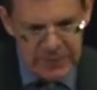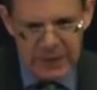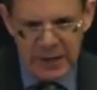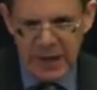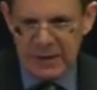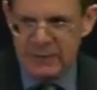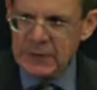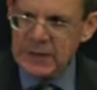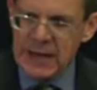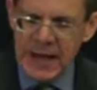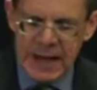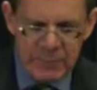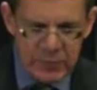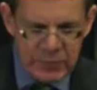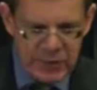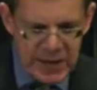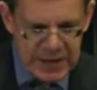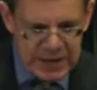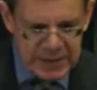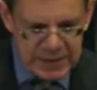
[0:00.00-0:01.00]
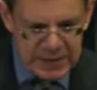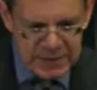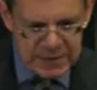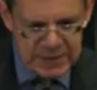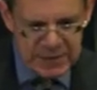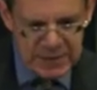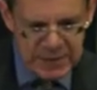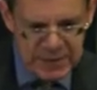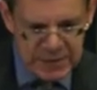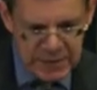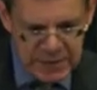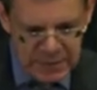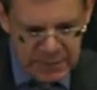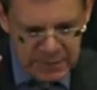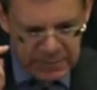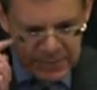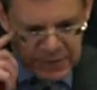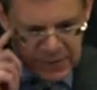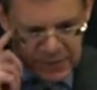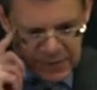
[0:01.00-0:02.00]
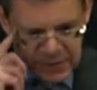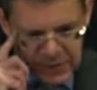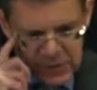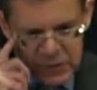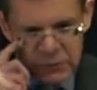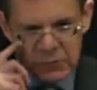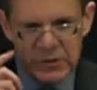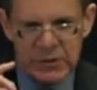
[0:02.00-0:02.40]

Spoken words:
I've elaborated because this